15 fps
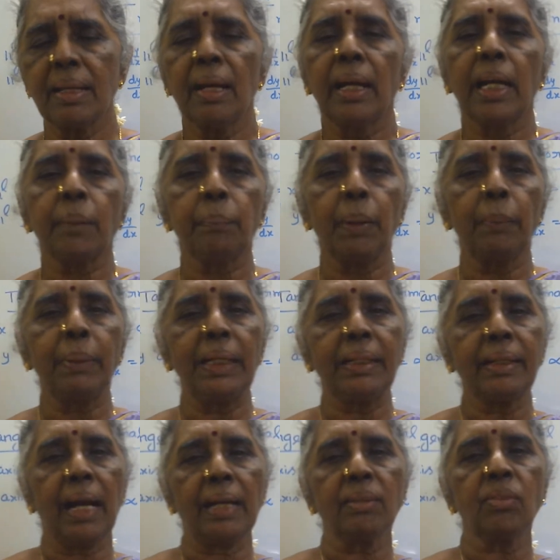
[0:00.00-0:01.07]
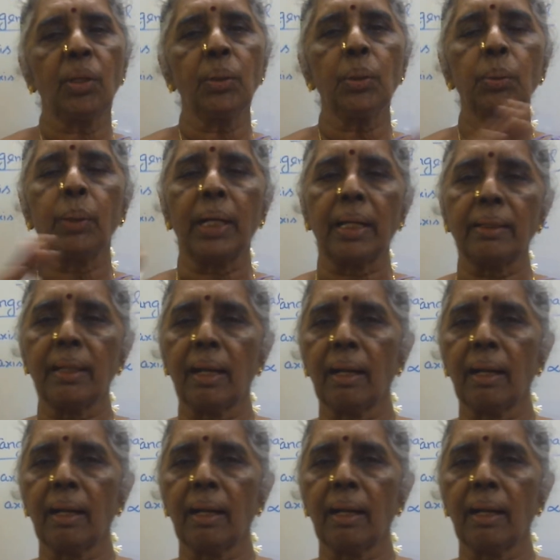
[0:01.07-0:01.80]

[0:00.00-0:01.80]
it may be tangent to another